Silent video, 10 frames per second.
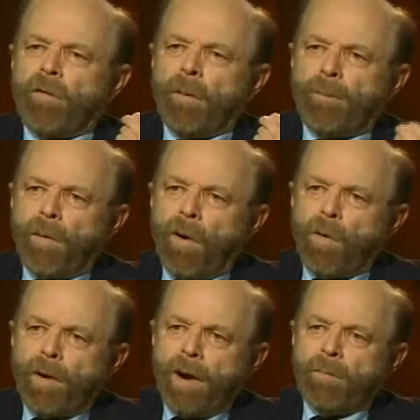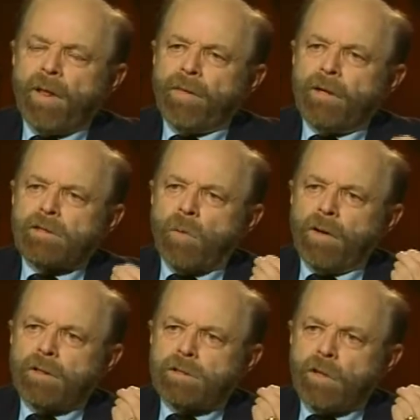for a program that is
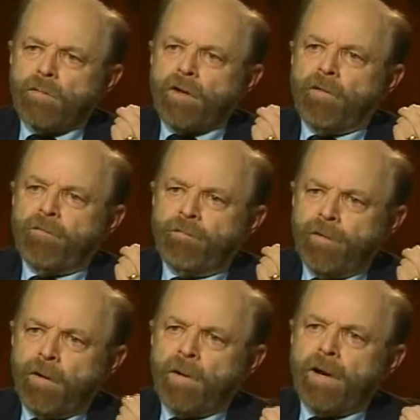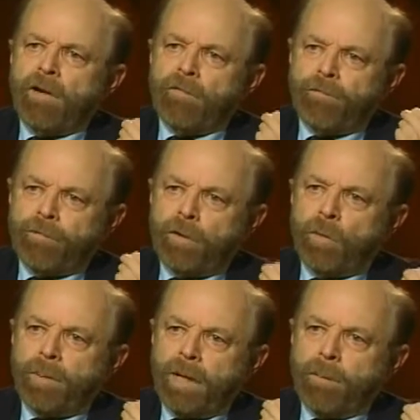going to serve very
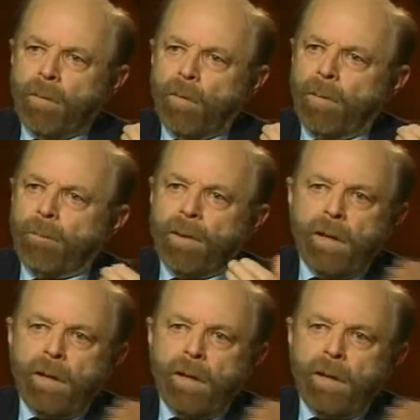few people.